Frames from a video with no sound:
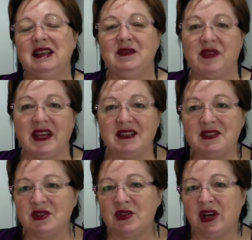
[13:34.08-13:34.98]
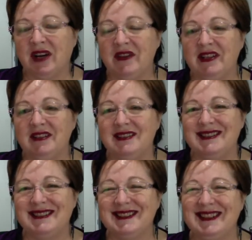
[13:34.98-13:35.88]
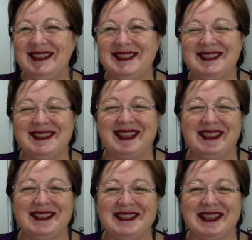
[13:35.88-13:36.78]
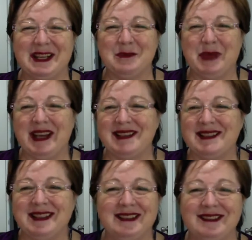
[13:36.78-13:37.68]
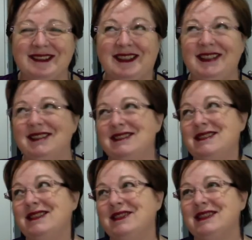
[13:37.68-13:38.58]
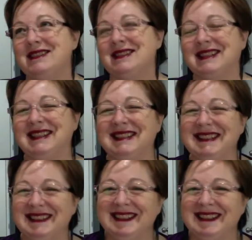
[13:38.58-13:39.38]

if that's driving us, to tell it to take a back seat. Like, seriously,